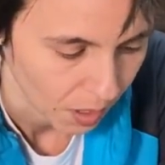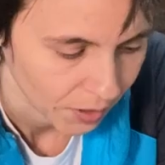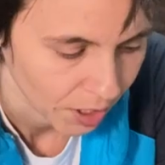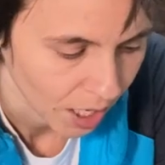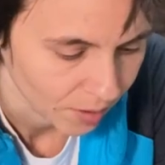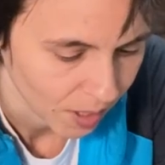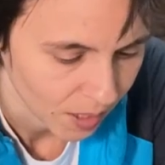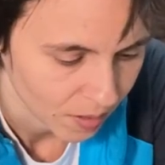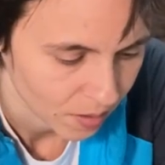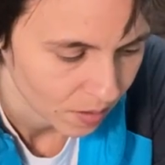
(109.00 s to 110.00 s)
Not
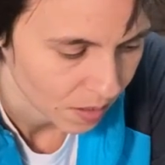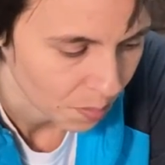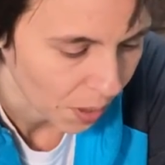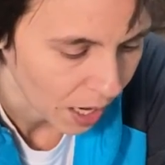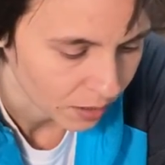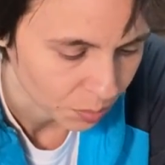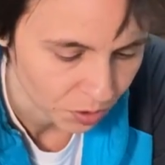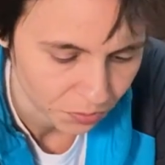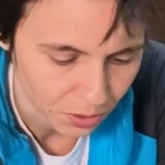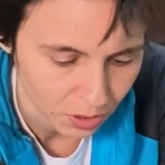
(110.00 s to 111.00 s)
that it's
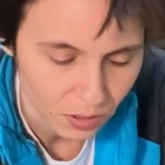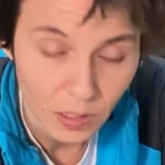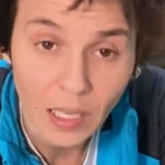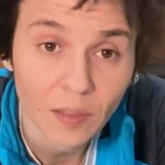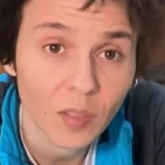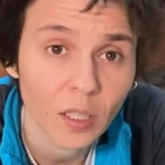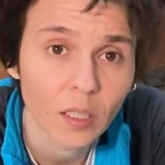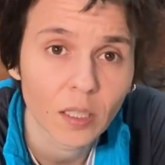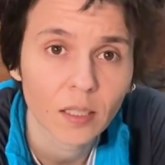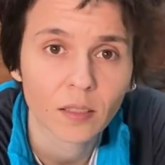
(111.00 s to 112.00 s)
impossible for you to get
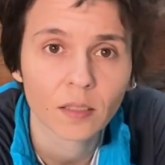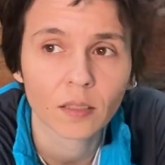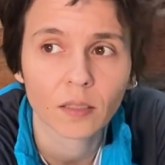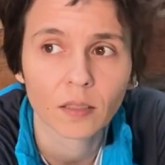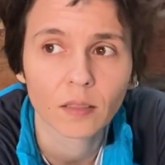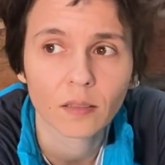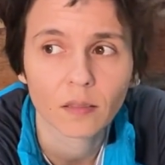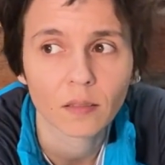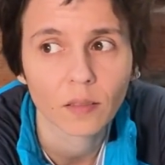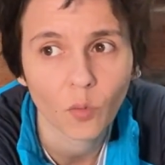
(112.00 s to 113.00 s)
there, it's just
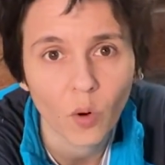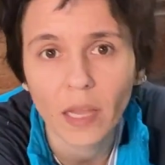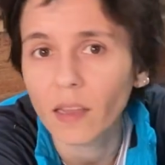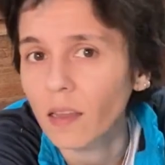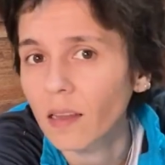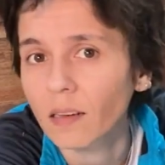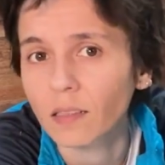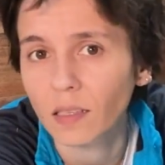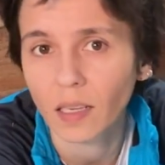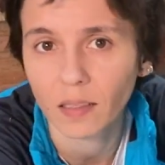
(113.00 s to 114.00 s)
the way
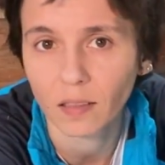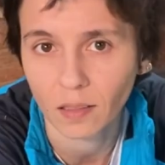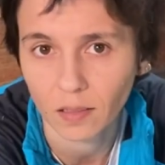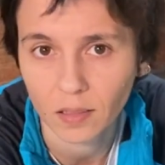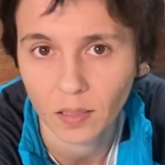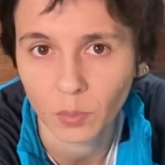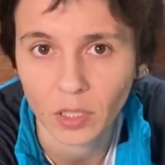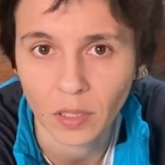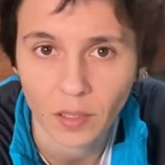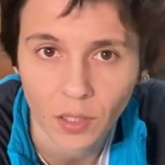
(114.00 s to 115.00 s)
to get there seems
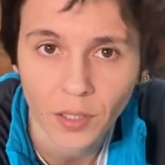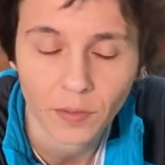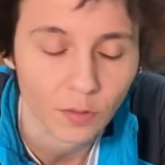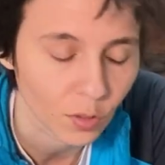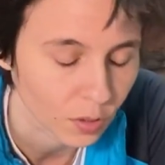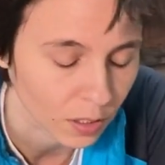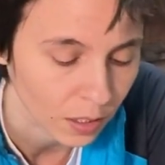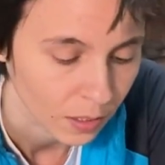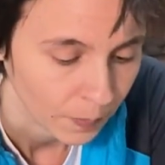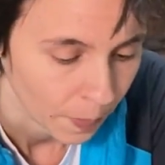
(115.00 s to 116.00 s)
a little confusing.